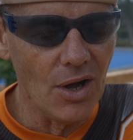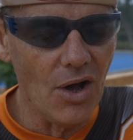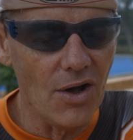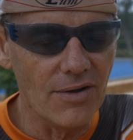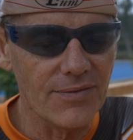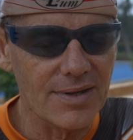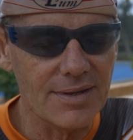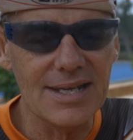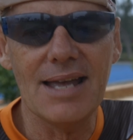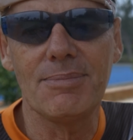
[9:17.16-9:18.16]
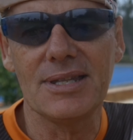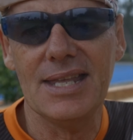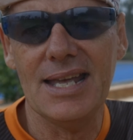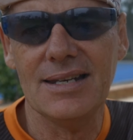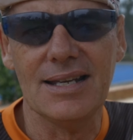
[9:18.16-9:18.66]
of, yeah, but
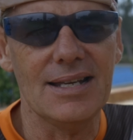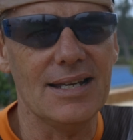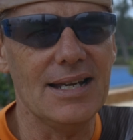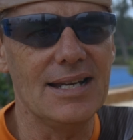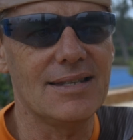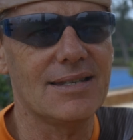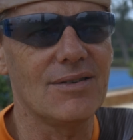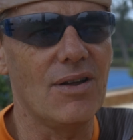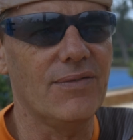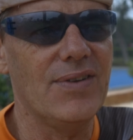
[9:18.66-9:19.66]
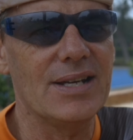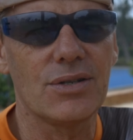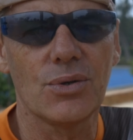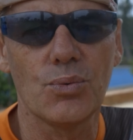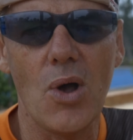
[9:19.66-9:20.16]
then it's not fair
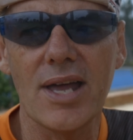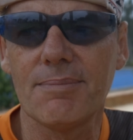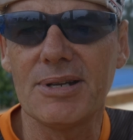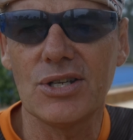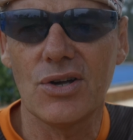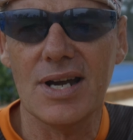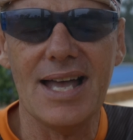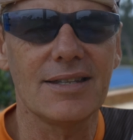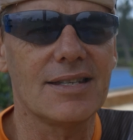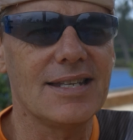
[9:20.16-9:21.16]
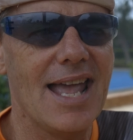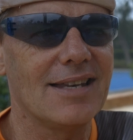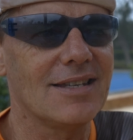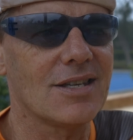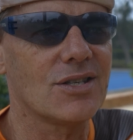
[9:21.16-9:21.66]
to the rider, but you've got to
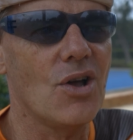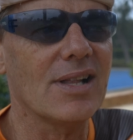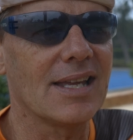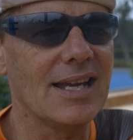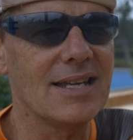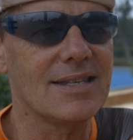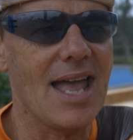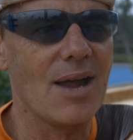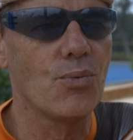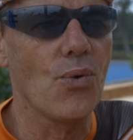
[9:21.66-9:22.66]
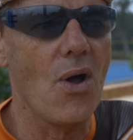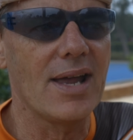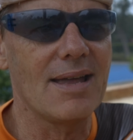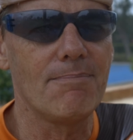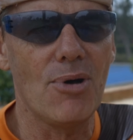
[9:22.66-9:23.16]
understand this is cycling. It's a
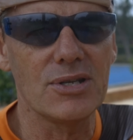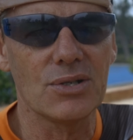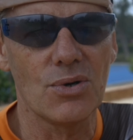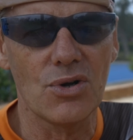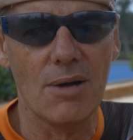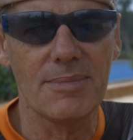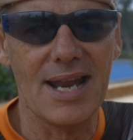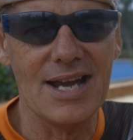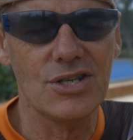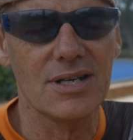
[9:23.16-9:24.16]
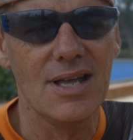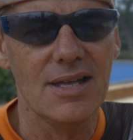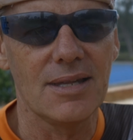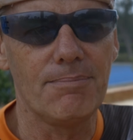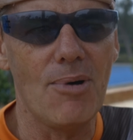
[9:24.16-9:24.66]
rider bicycle combination.
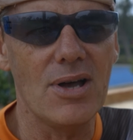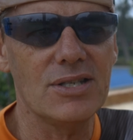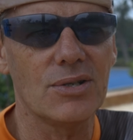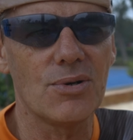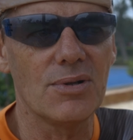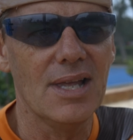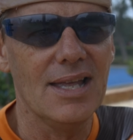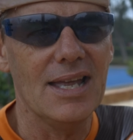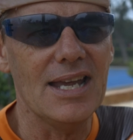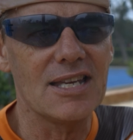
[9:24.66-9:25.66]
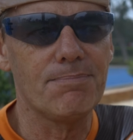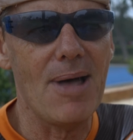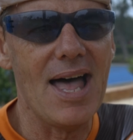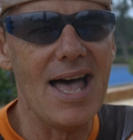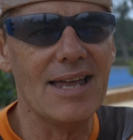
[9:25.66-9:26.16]
The bicycle is
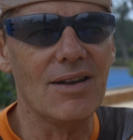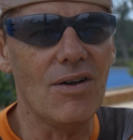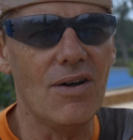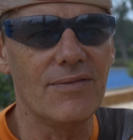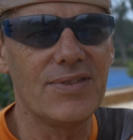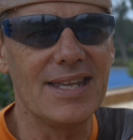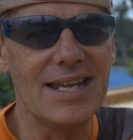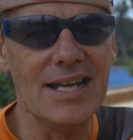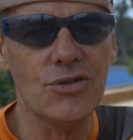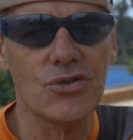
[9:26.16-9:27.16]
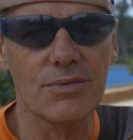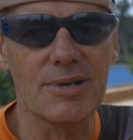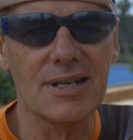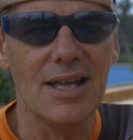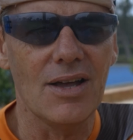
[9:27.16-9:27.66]
part of the
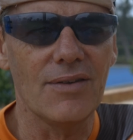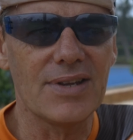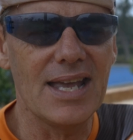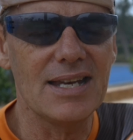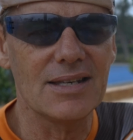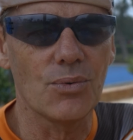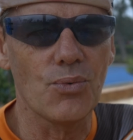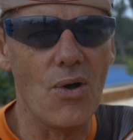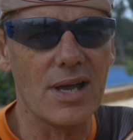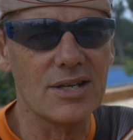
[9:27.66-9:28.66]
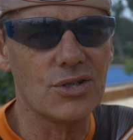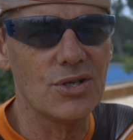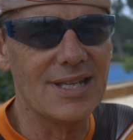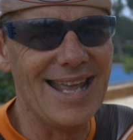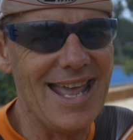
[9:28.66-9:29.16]
instrument of getting the rider
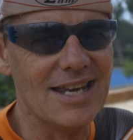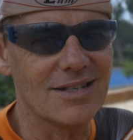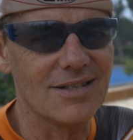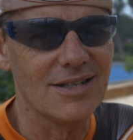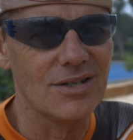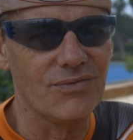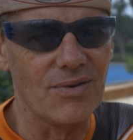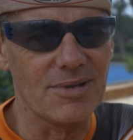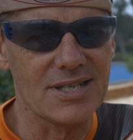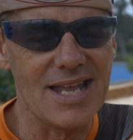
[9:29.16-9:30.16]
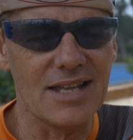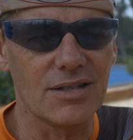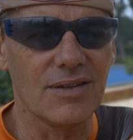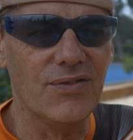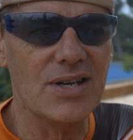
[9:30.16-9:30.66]
to the end from the start
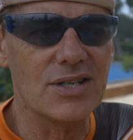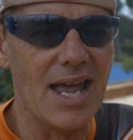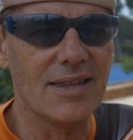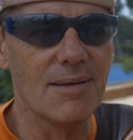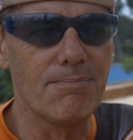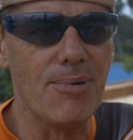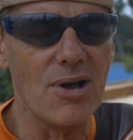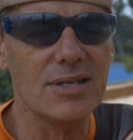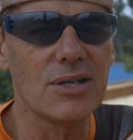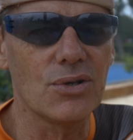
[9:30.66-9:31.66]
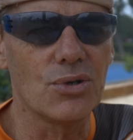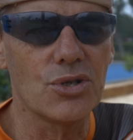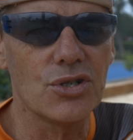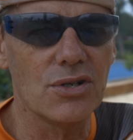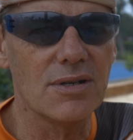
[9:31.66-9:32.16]
to the finish. And the bicycle
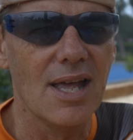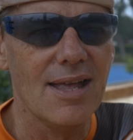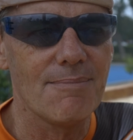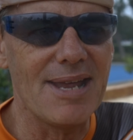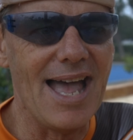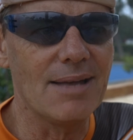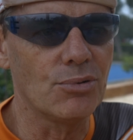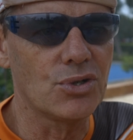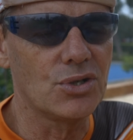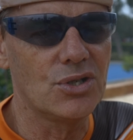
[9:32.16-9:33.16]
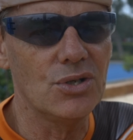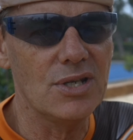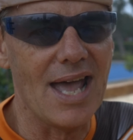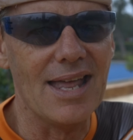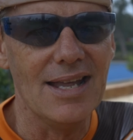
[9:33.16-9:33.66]
should be able to
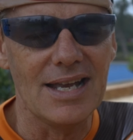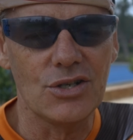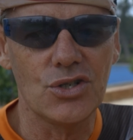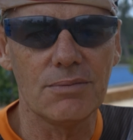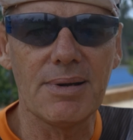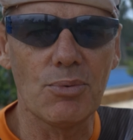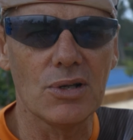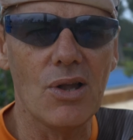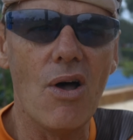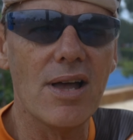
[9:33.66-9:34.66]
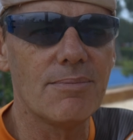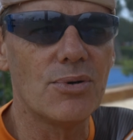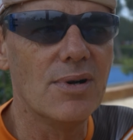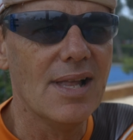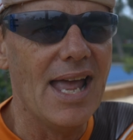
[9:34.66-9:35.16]
do that. It should be
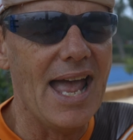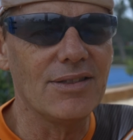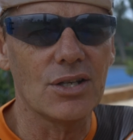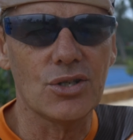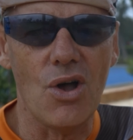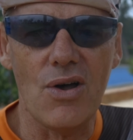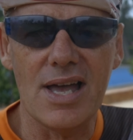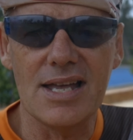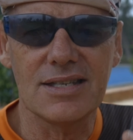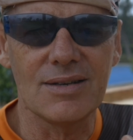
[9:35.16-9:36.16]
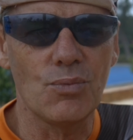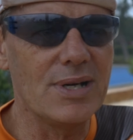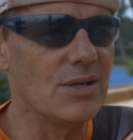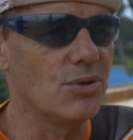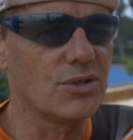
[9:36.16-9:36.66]
reliable. And the tyres and
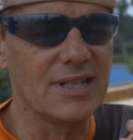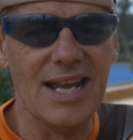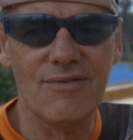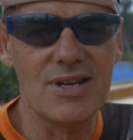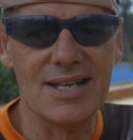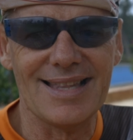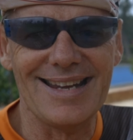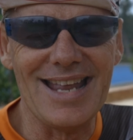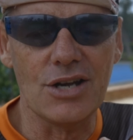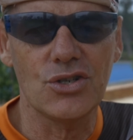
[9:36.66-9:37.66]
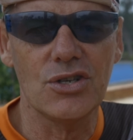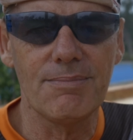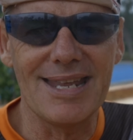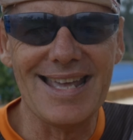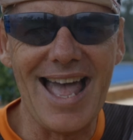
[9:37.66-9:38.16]
wheels and everything like that
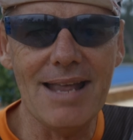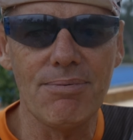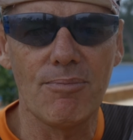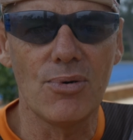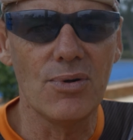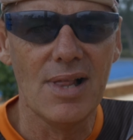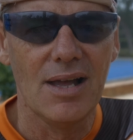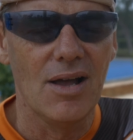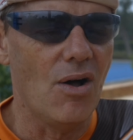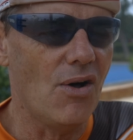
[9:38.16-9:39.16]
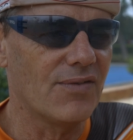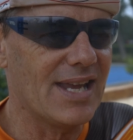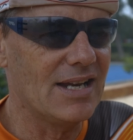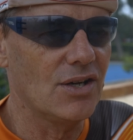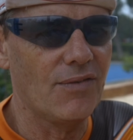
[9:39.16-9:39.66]
should be capable of
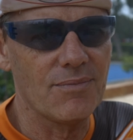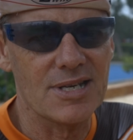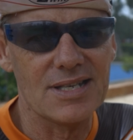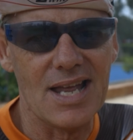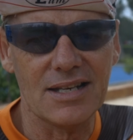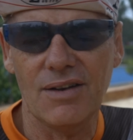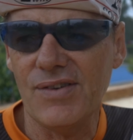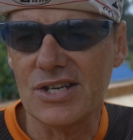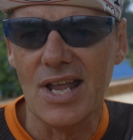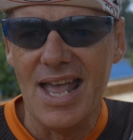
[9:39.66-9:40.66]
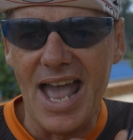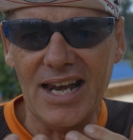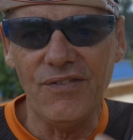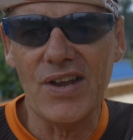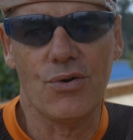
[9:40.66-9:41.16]
getting you from the start to the finish.
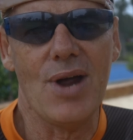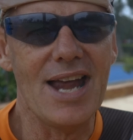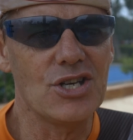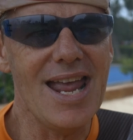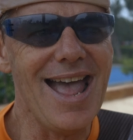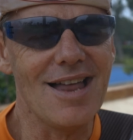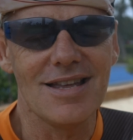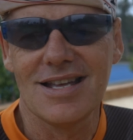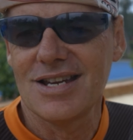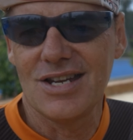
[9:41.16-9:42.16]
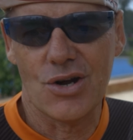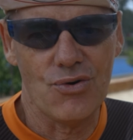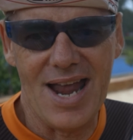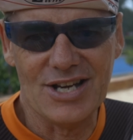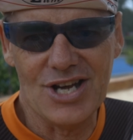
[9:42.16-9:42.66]
And if you crash out, you
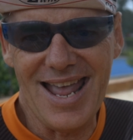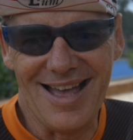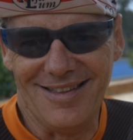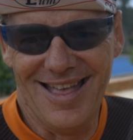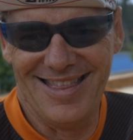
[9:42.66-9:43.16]
crash out.